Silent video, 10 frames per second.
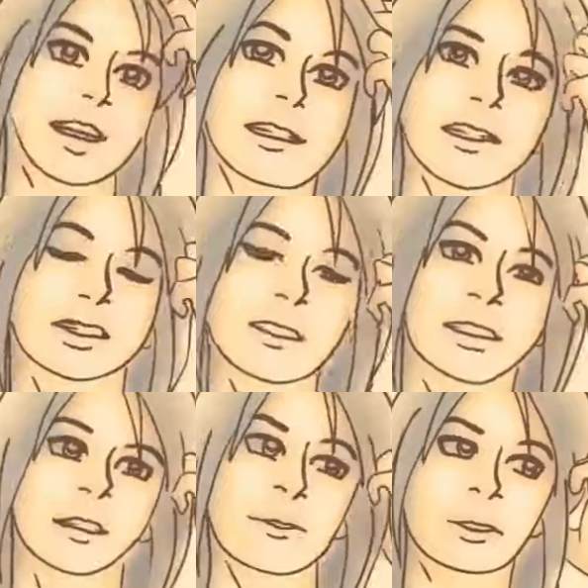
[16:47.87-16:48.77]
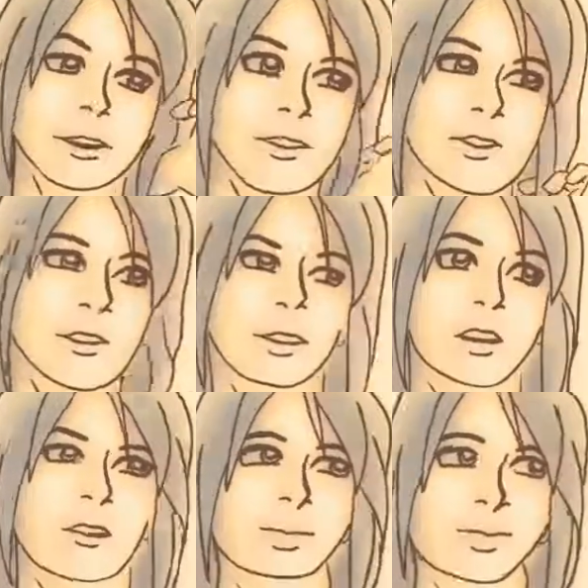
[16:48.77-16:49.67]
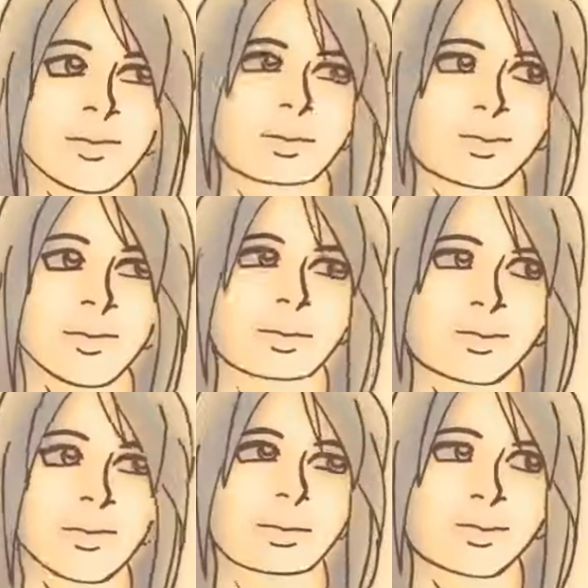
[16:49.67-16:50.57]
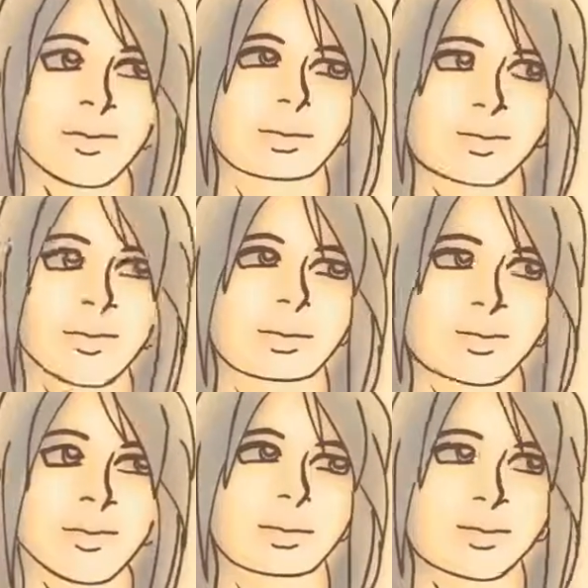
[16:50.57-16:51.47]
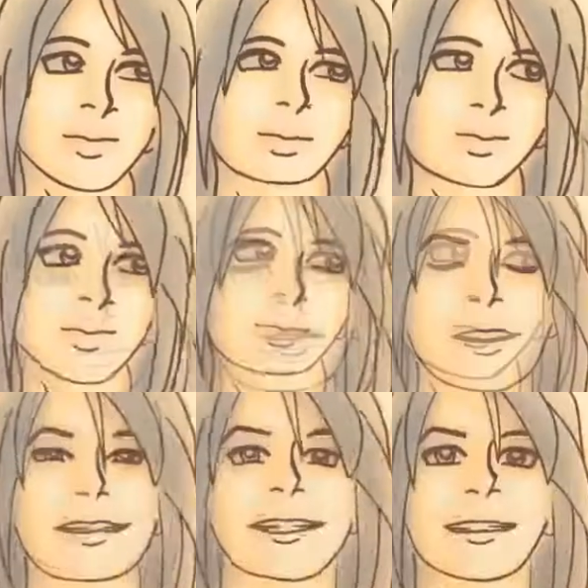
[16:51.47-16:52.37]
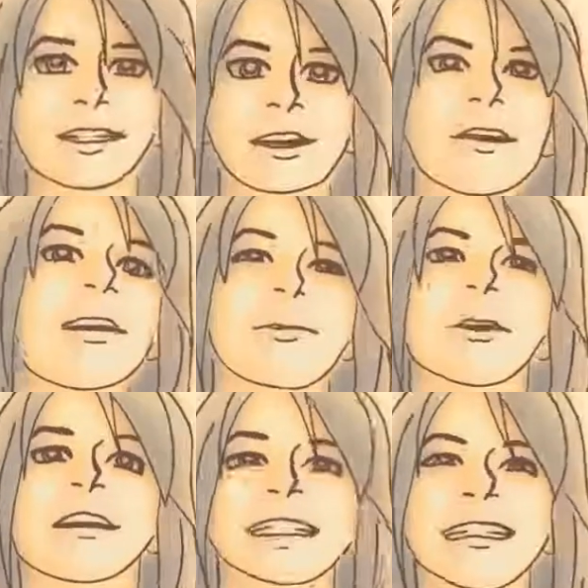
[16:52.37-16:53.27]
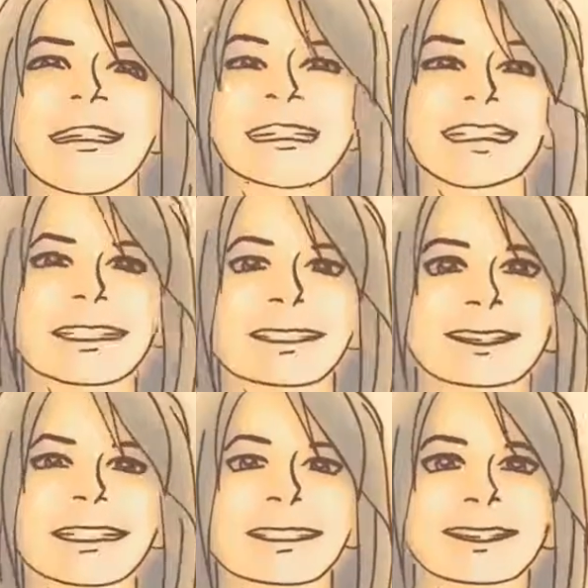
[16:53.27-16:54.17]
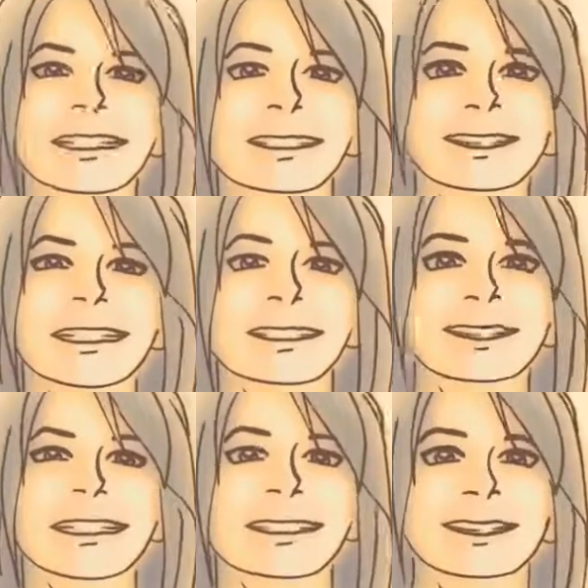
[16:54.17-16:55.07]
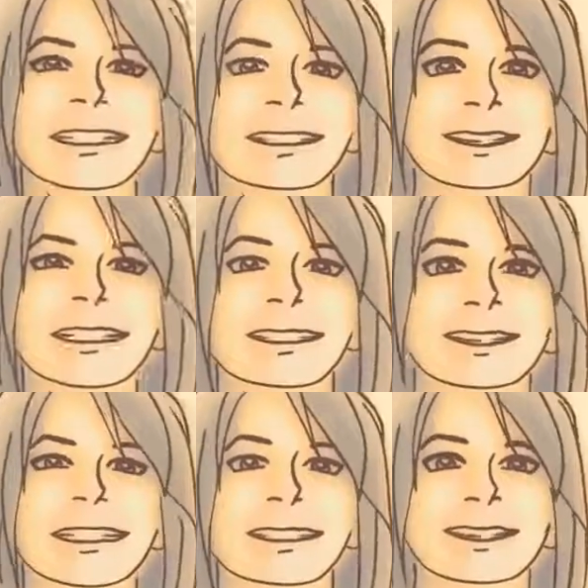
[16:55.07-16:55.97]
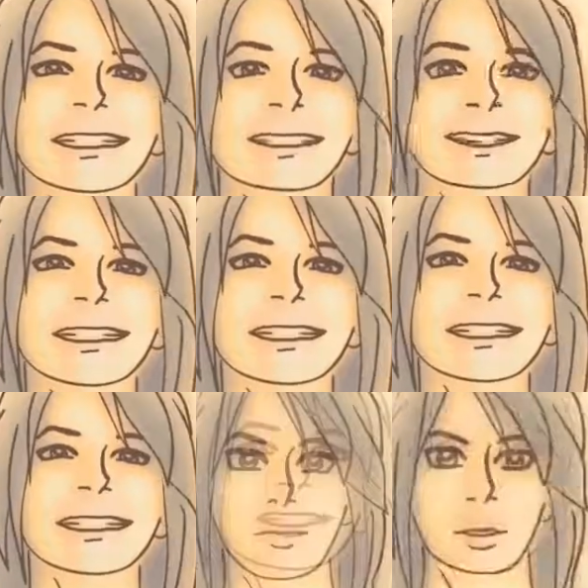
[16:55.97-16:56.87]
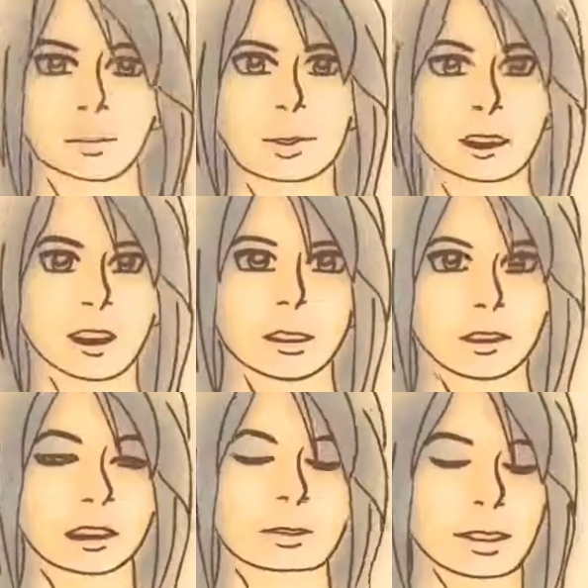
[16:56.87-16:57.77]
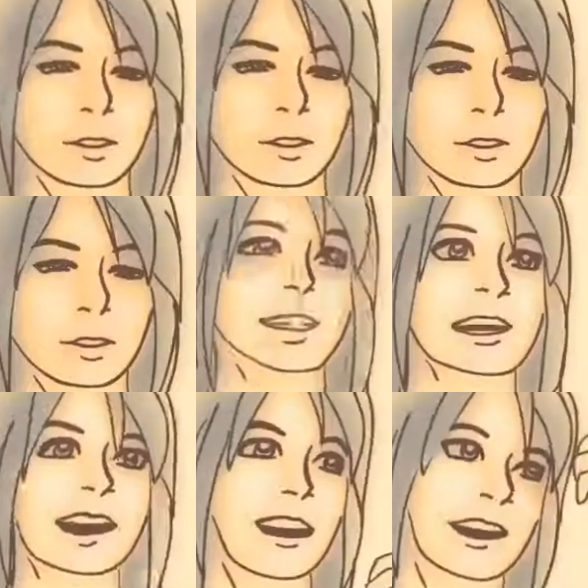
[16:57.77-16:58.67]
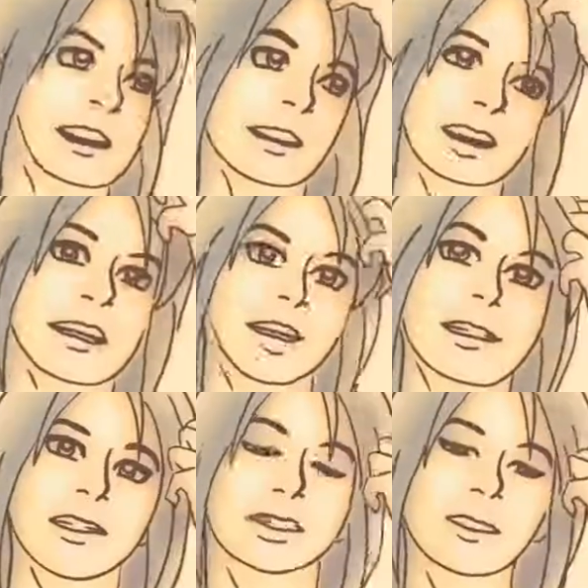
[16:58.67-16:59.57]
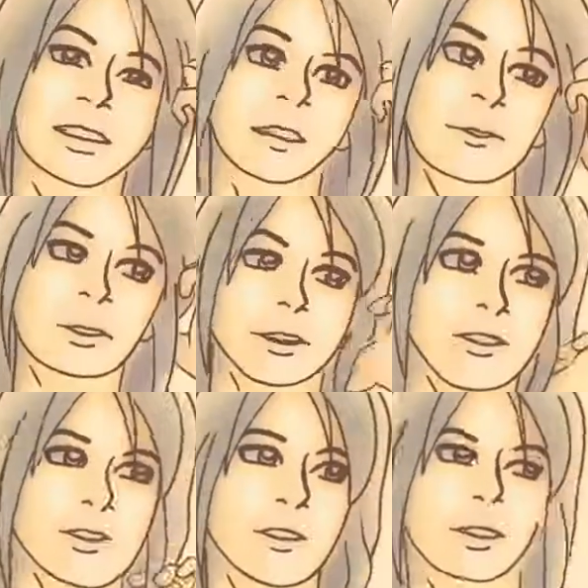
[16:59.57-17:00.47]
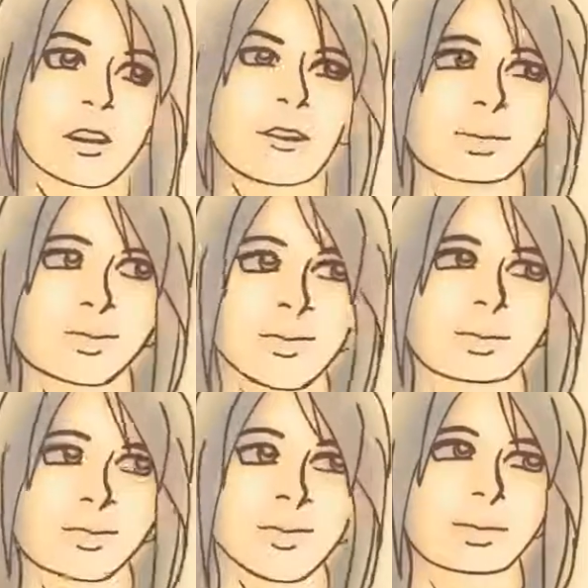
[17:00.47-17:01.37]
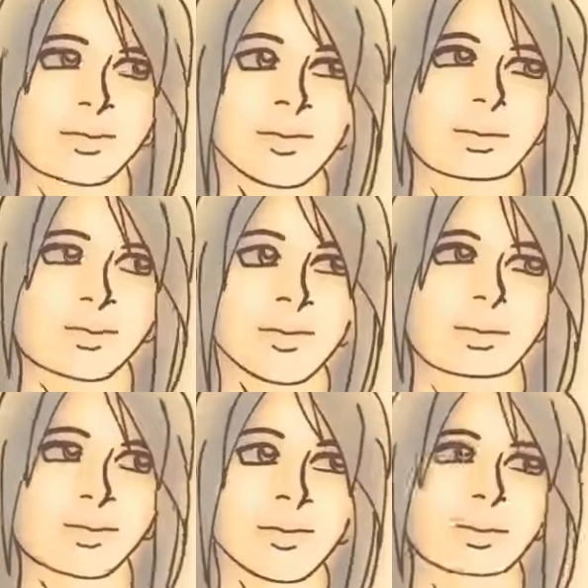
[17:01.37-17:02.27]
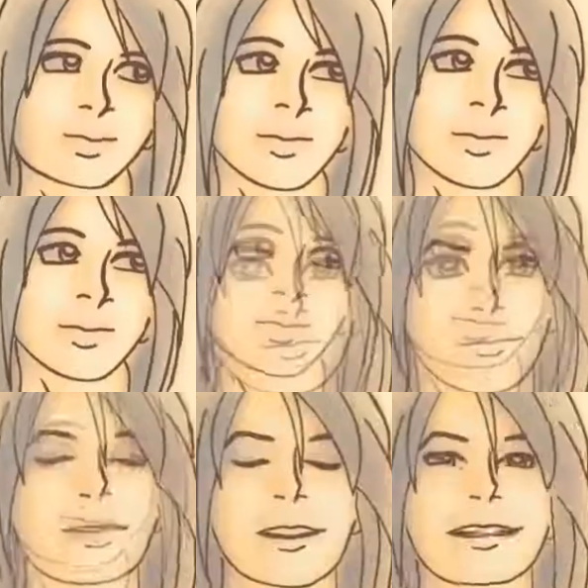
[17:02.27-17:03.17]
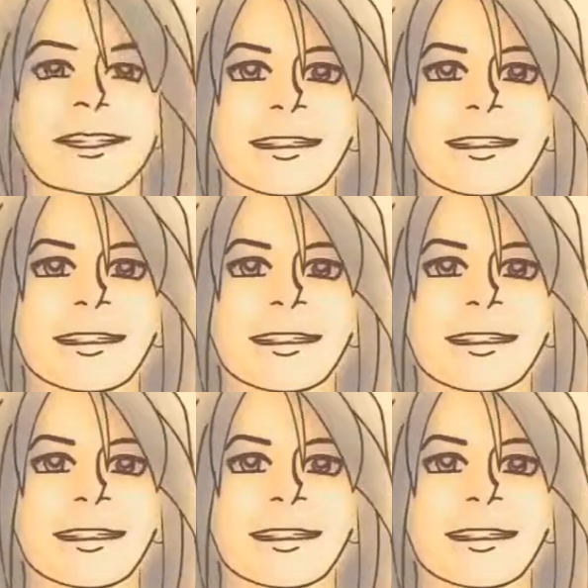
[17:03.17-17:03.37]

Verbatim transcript: the band never made it big and eventually decided to call it a day. But when he played th with that guitar, I always told him I thought he looked loads cool. So he gave it to me. He said, It's your turn to look loads cool. Do you think he misses his guitar? Oh,